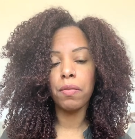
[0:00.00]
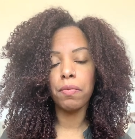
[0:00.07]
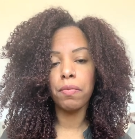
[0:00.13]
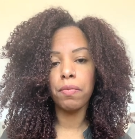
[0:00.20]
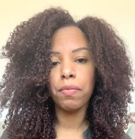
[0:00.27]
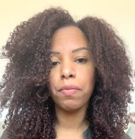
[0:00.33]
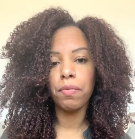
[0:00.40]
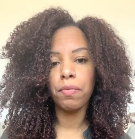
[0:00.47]

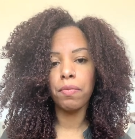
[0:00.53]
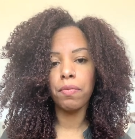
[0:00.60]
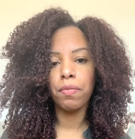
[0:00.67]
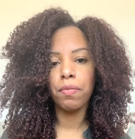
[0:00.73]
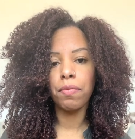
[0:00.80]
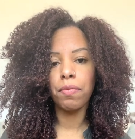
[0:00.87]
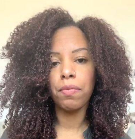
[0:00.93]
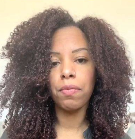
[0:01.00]

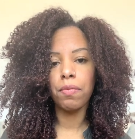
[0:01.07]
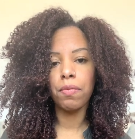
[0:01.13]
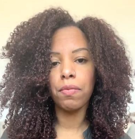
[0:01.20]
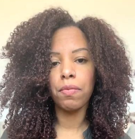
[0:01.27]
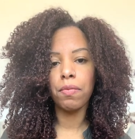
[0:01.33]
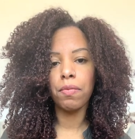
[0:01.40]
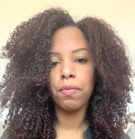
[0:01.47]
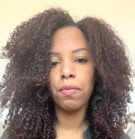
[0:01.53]

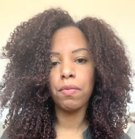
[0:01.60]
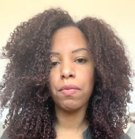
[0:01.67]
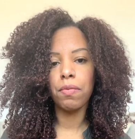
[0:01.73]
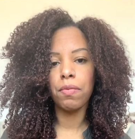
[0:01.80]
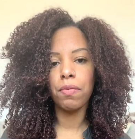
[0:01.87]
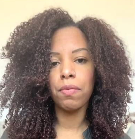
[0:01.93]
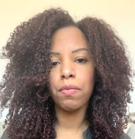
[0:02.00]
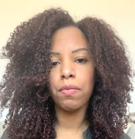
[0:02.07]

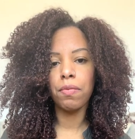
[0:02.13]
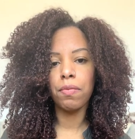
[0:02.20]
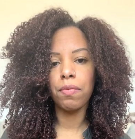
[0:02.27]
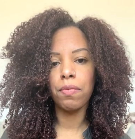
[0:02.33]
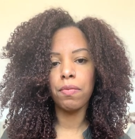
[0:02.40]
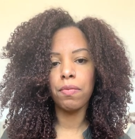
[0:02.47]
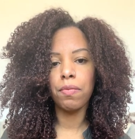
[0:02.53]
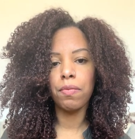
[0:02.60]

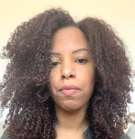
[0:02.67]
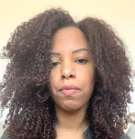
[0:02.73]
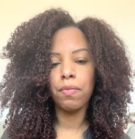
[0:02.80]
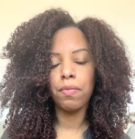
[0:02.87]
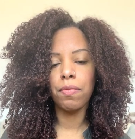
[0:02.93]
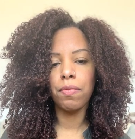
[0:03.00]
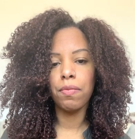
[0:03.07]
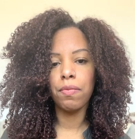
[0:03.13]

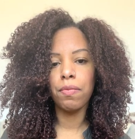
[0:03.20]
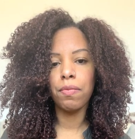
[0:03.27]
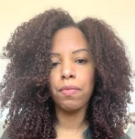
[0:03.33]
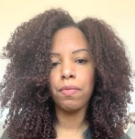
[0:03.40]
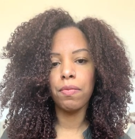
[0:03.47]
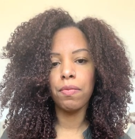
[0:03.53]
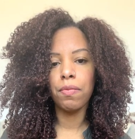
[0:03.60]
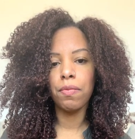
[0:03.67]

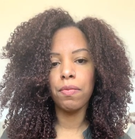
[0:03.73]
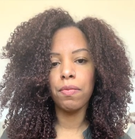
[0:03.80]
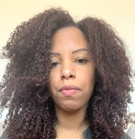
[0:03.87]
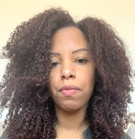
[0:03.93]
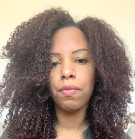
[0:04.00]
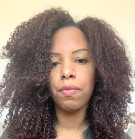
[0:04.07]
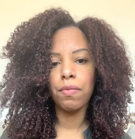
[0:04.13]
Nothing is said.